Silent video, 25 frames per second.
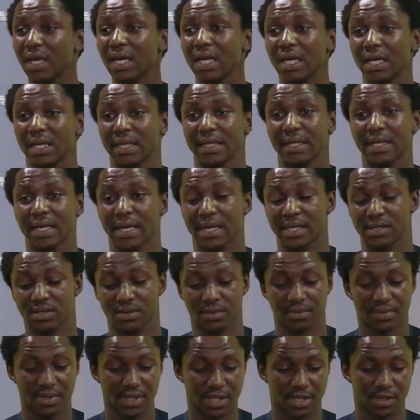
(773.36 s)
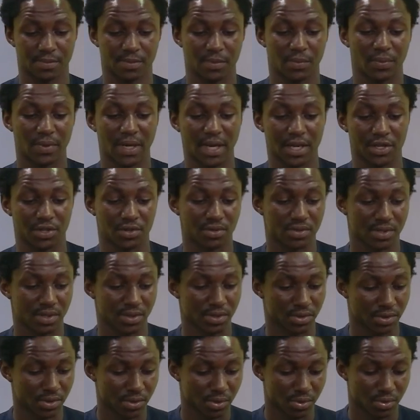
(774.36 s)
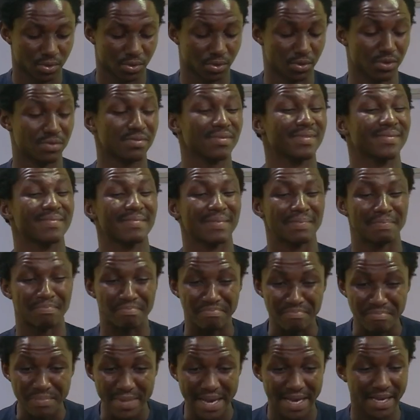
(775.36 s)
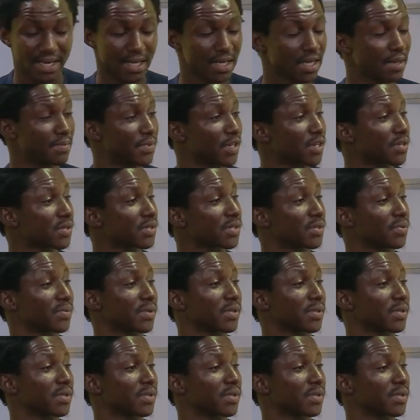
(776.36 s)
Yeah, and sometimes people are using these tools mainly because they want